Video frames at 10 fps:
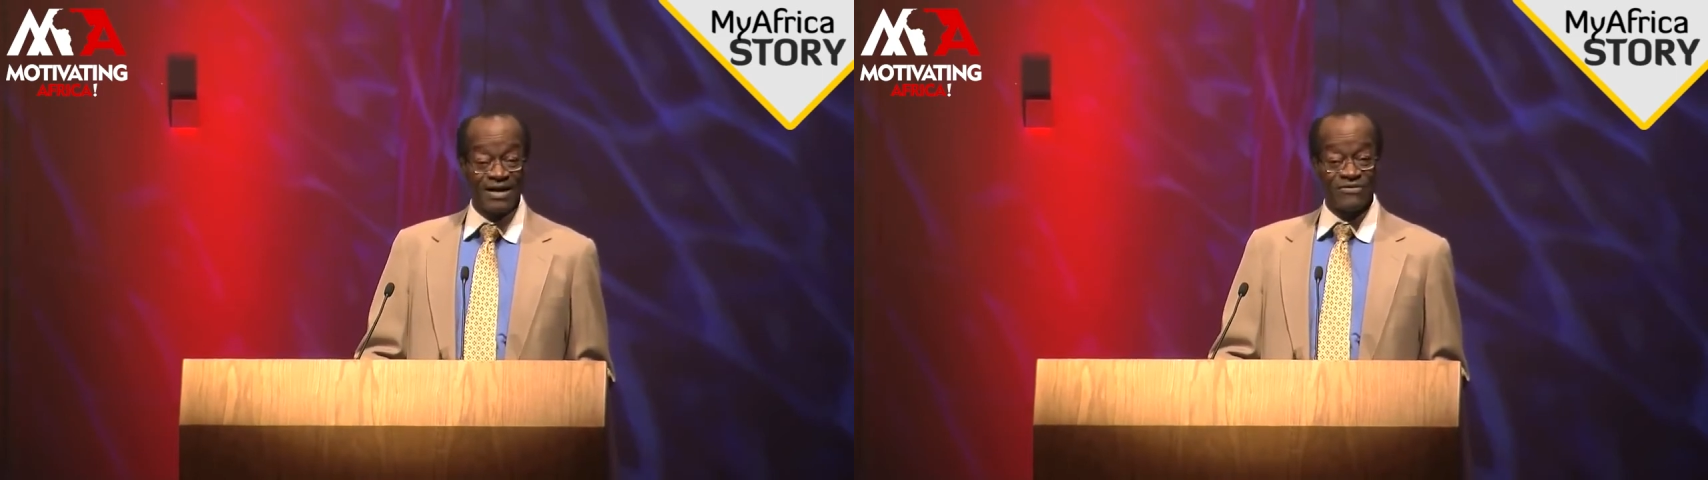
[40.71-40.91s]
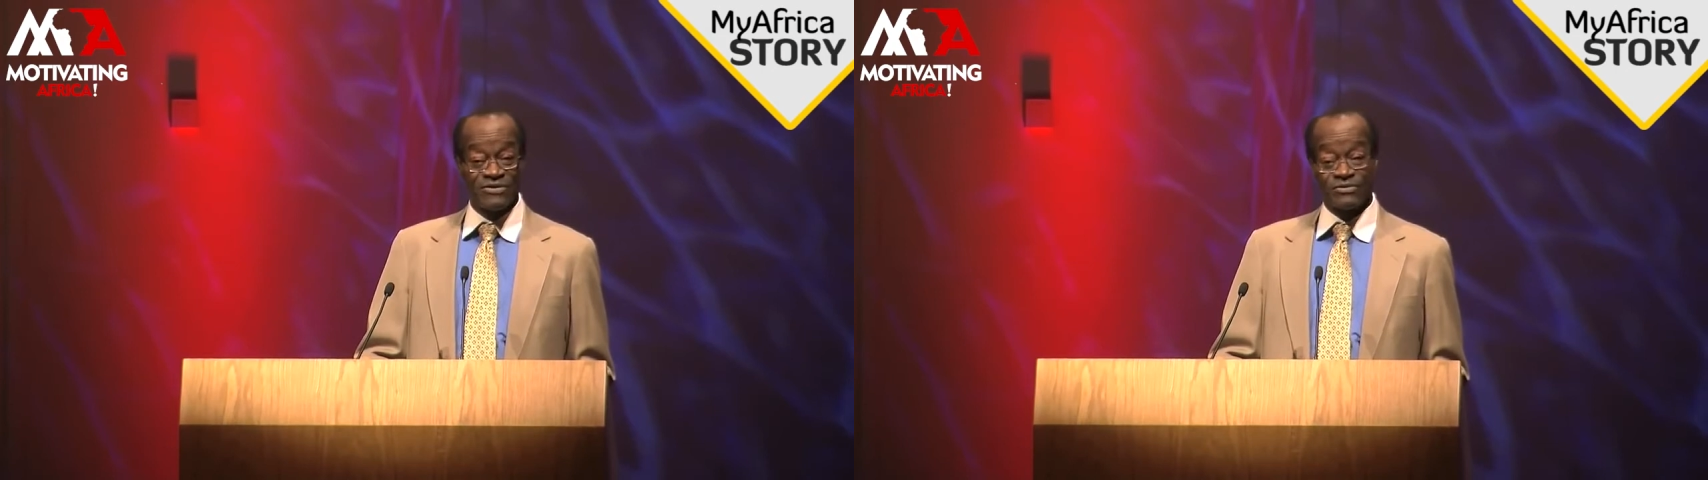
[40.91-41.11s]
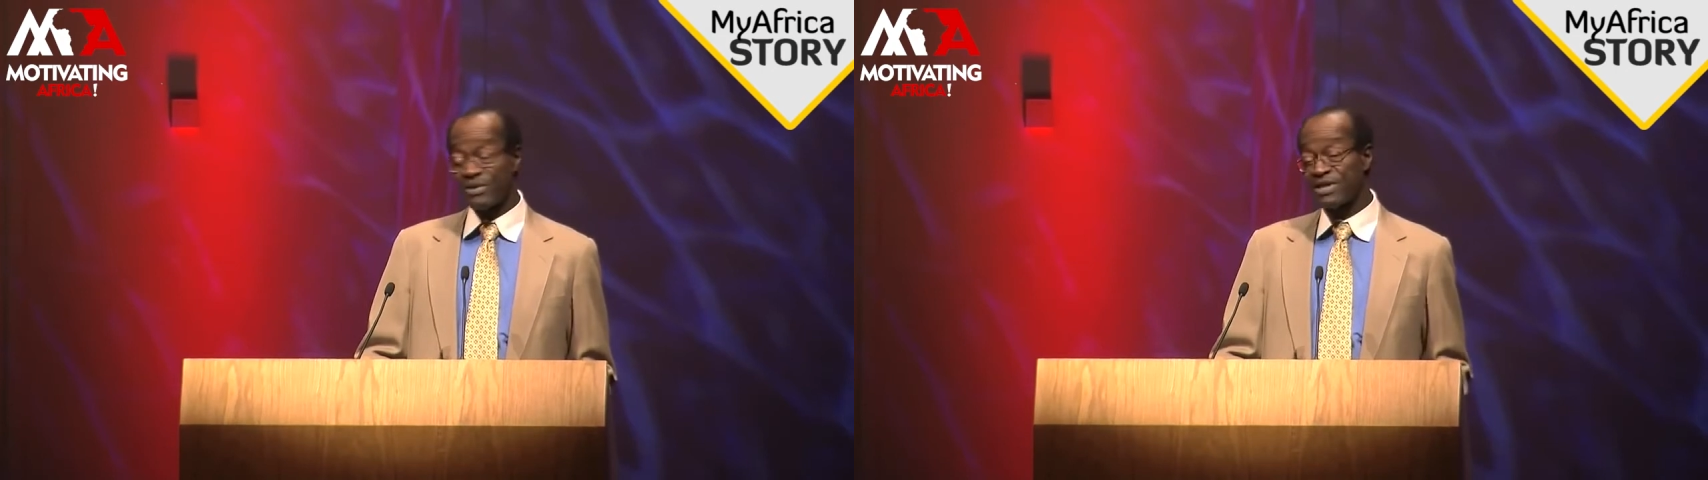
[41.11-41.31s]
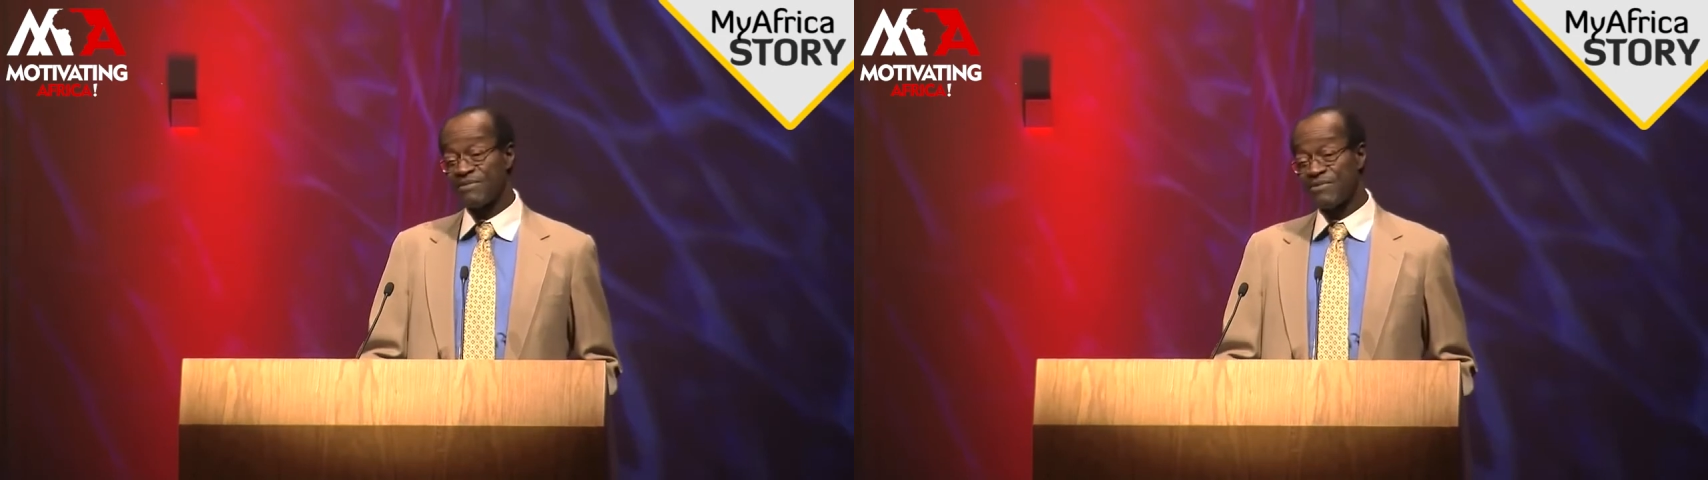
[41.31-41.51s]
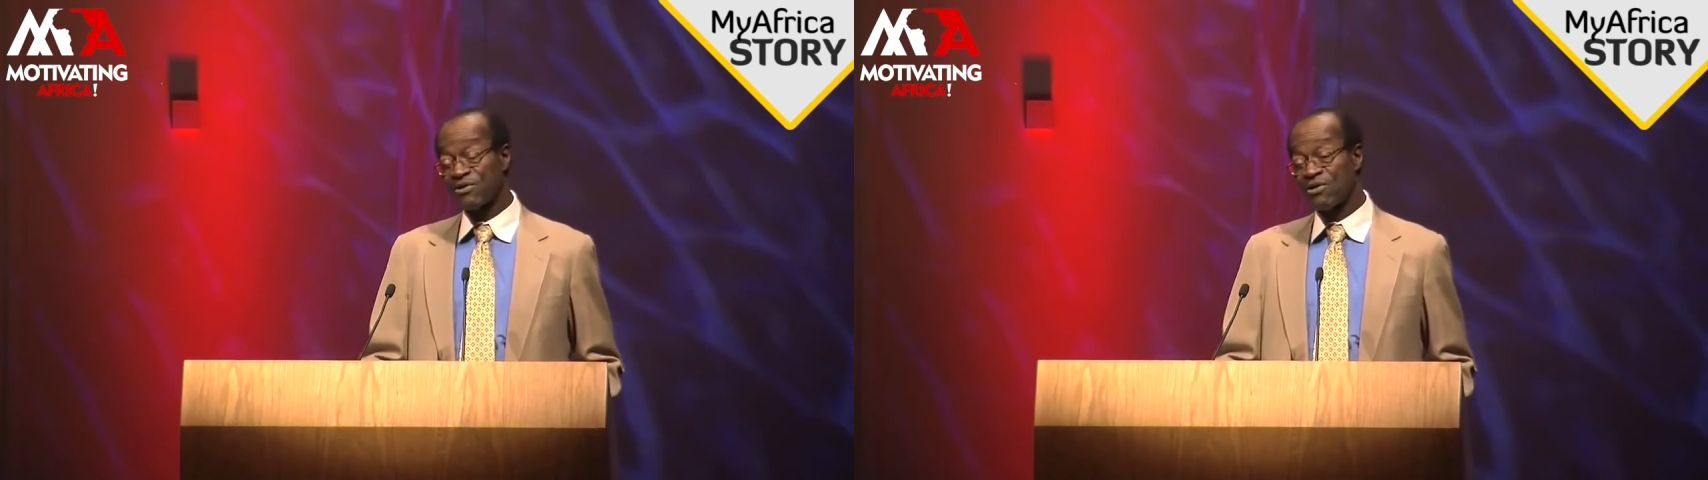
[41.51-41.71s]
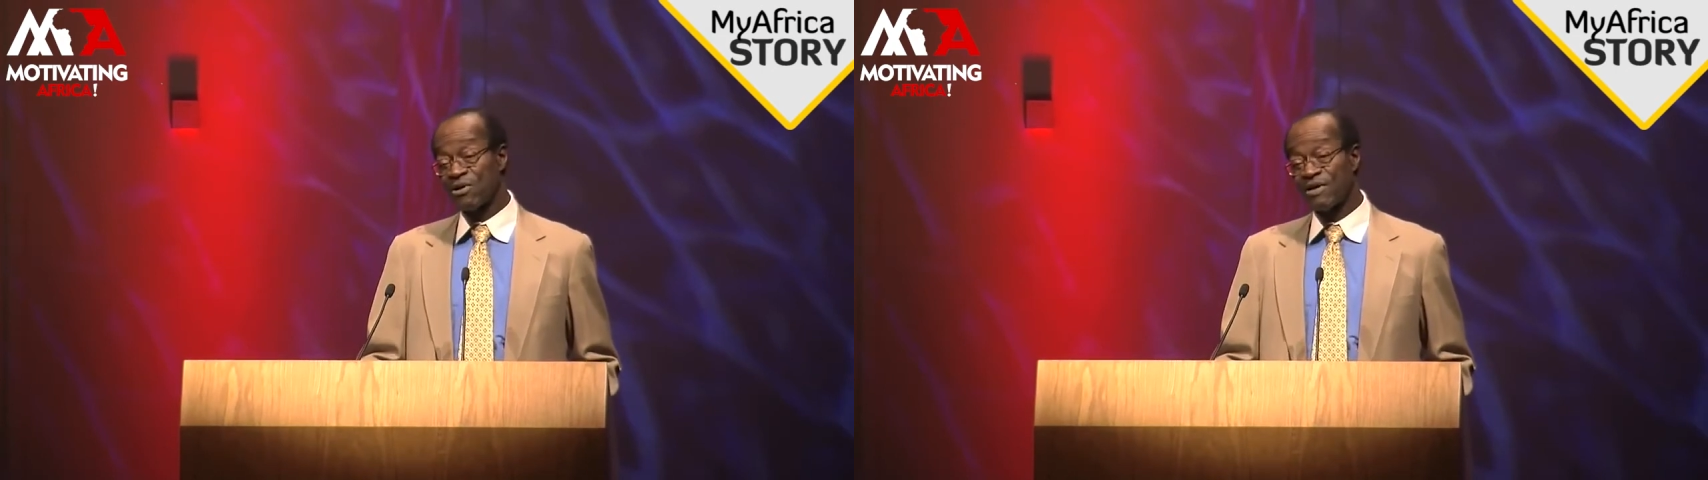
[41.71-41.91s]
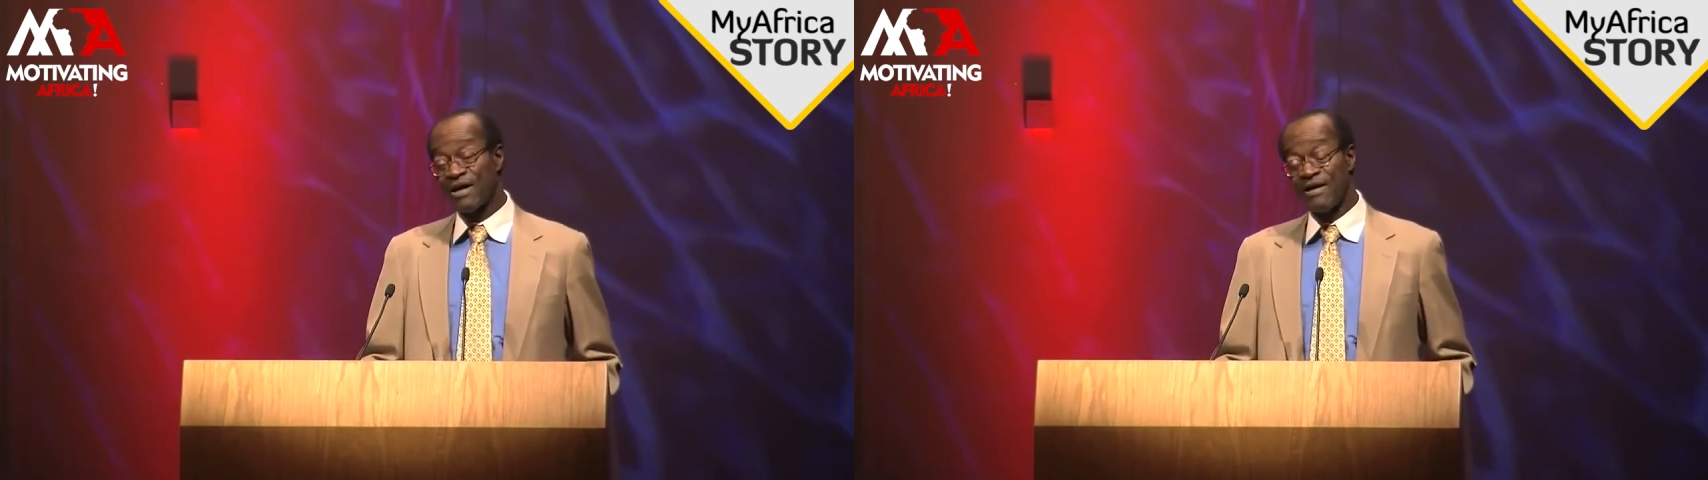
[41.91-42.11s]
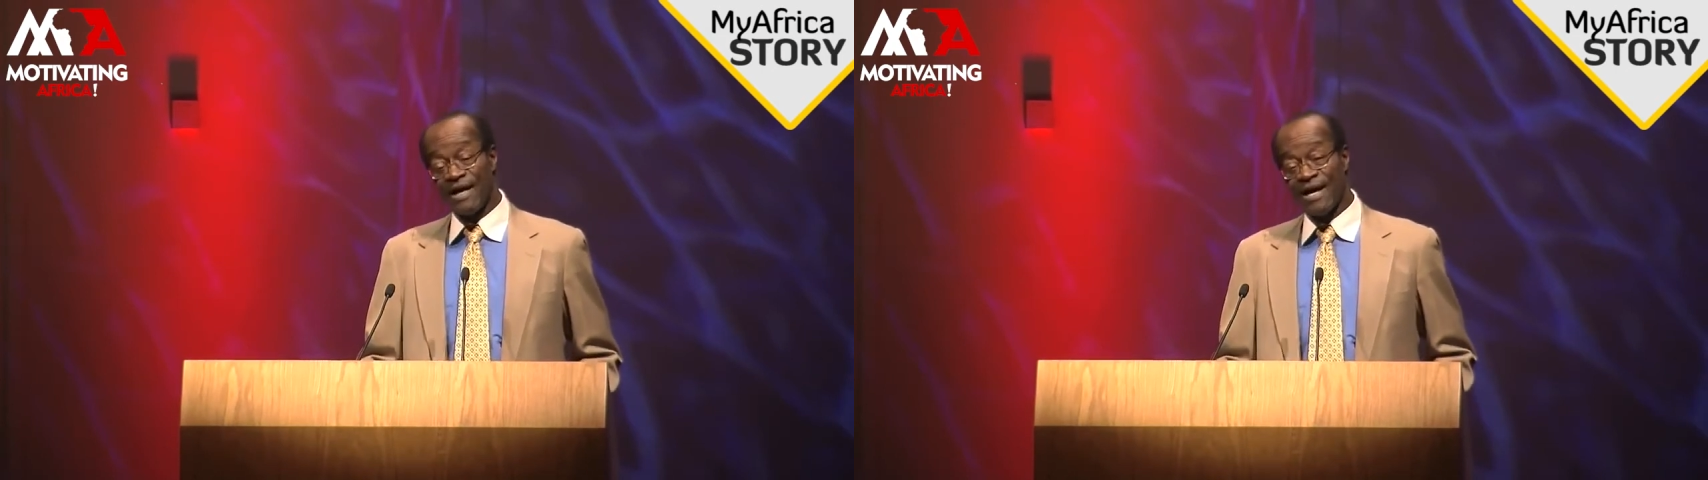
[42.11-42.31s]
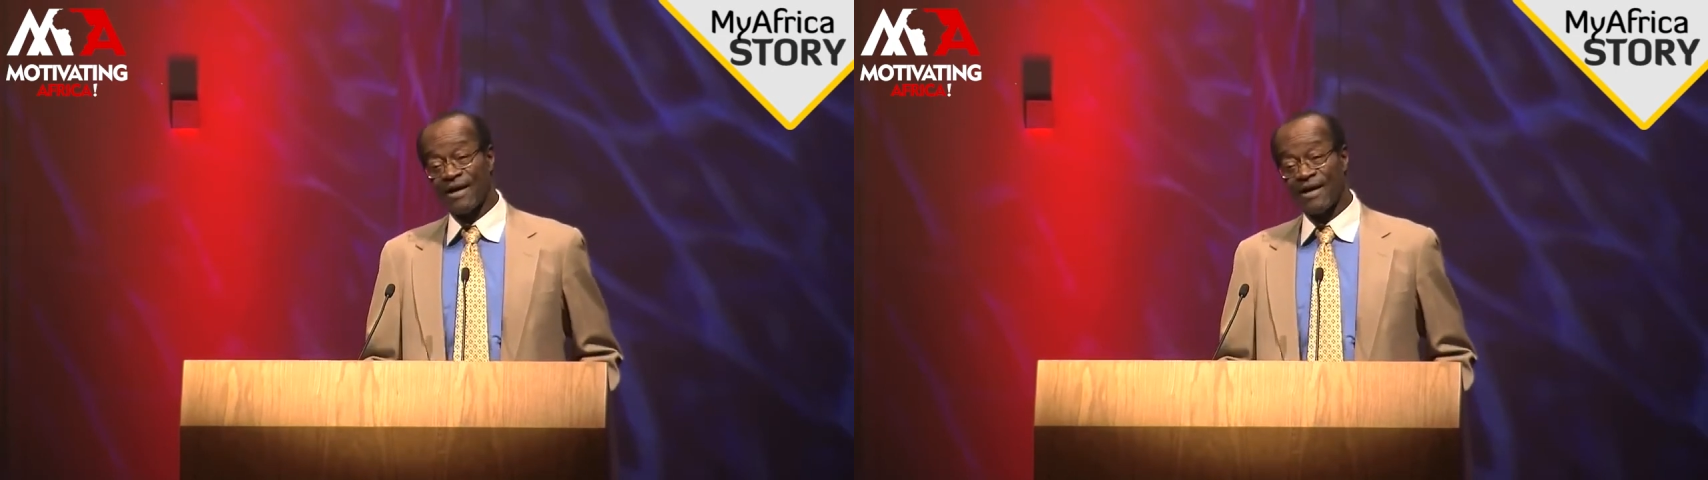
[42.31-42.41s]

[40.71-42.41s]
countries which can be called